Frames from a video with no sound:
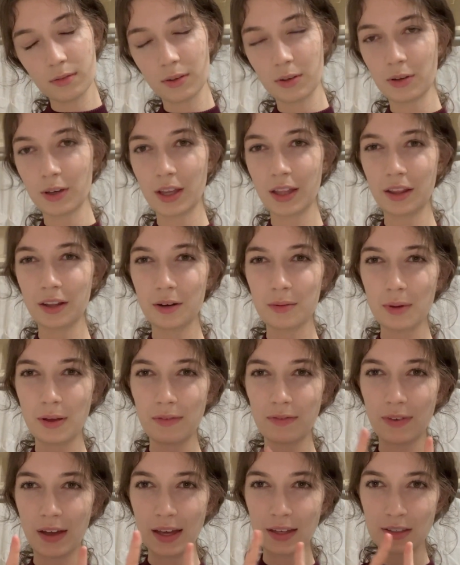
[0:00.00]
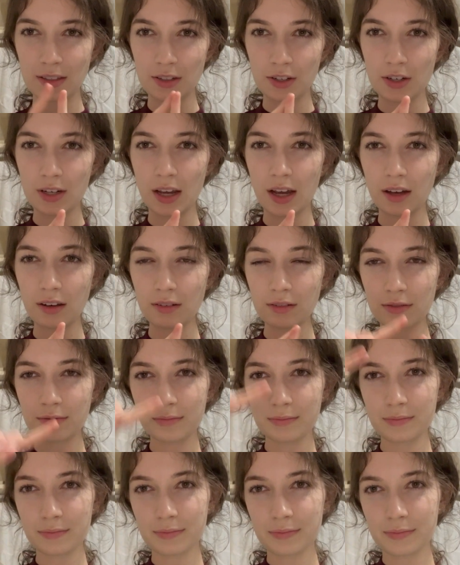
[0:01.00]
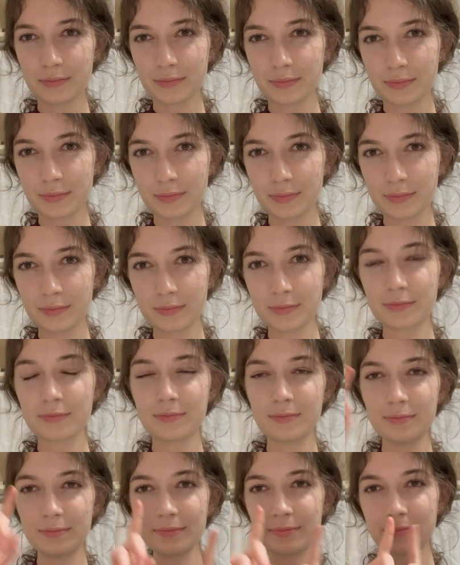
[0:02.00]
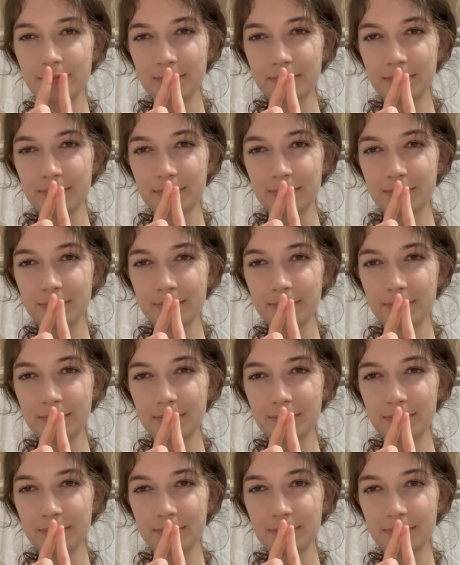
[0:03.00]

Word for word: Going a little bit faster now. Mm-hmm.